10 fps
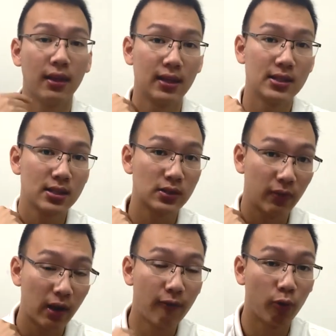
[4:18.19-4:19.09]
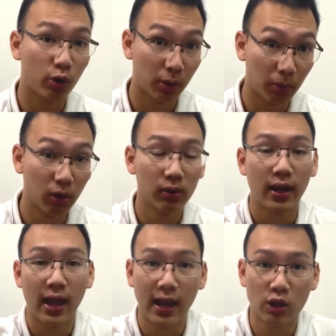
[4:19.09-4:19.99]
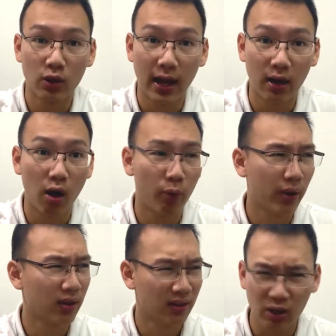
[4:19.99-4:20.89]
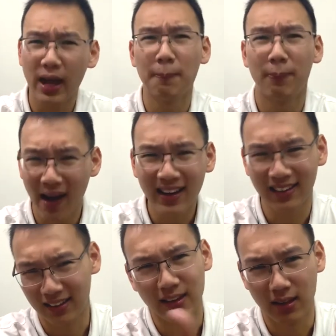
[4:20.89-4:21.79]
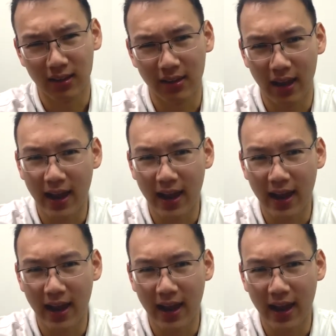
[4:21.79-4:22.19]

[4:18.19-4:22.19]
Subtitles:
This is very affordable, and you can buy it in